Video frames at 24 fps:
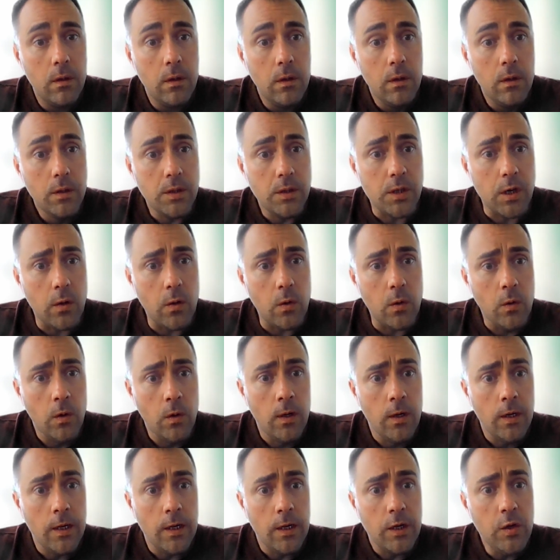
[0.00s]
So
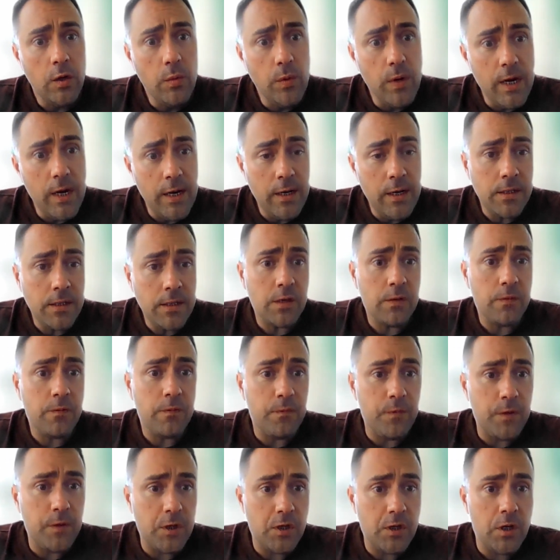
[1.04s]
you need a
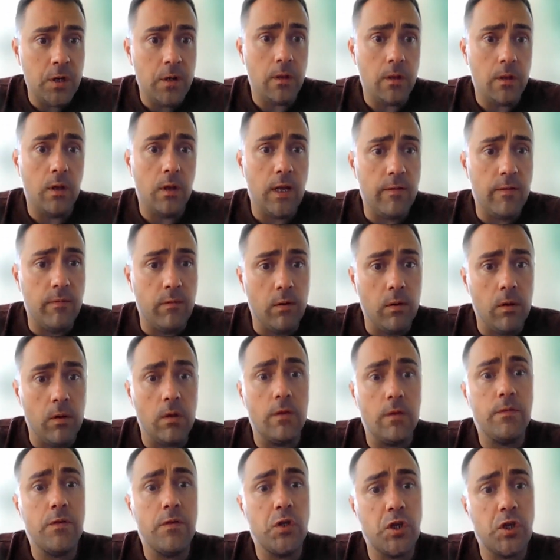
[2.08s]
sufficient level
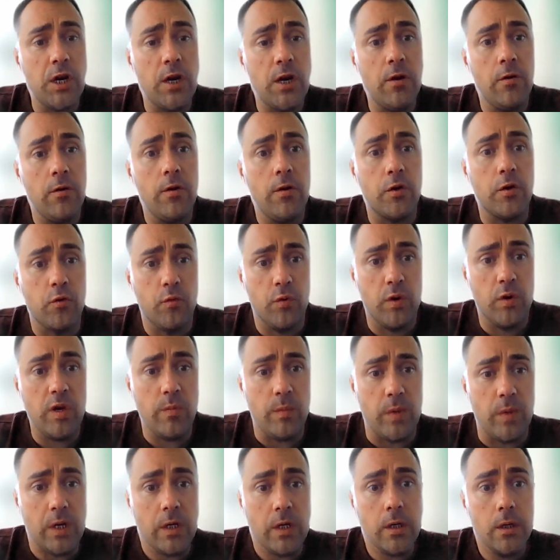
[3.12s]
of shared
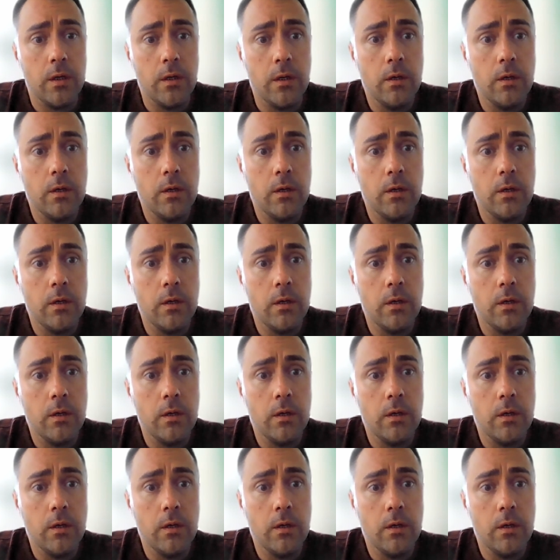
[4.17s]
agreement